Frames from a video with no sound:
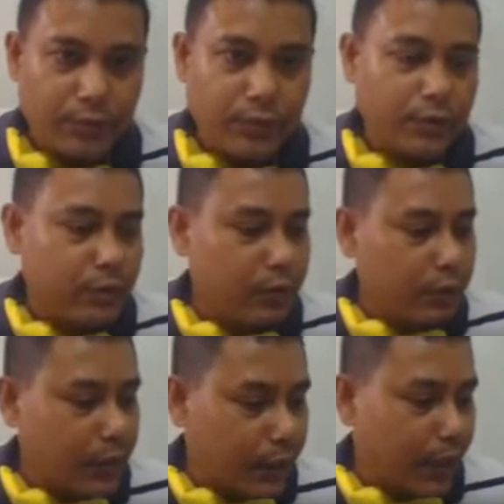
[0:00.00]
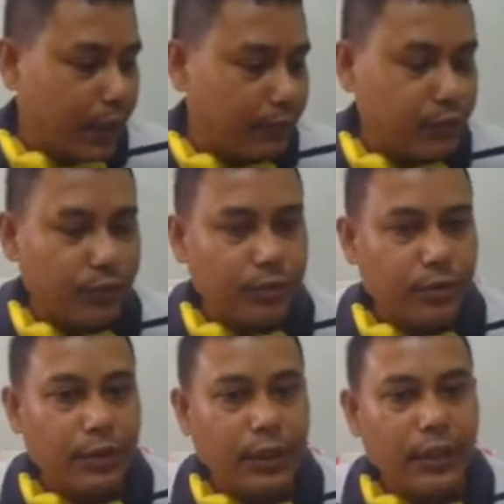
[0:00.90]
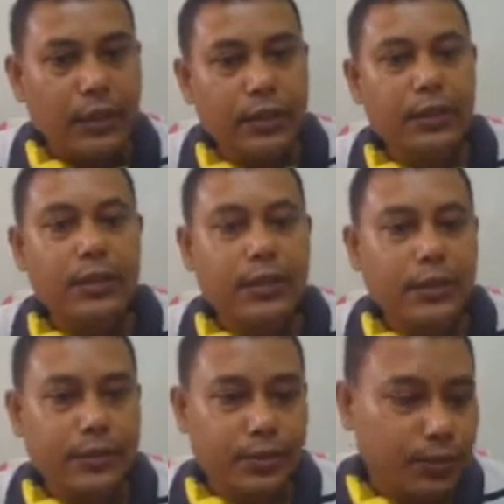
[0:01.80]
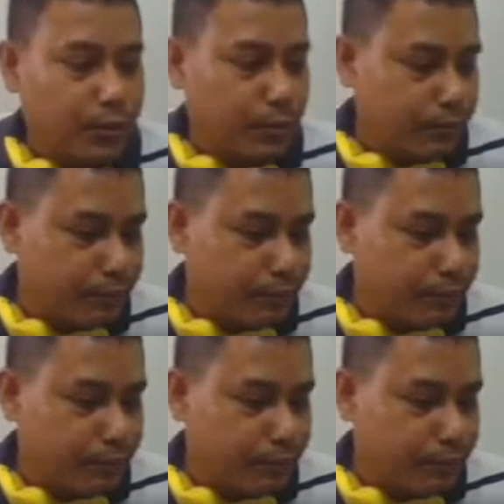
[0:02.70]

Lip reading: So here I have shown only 2.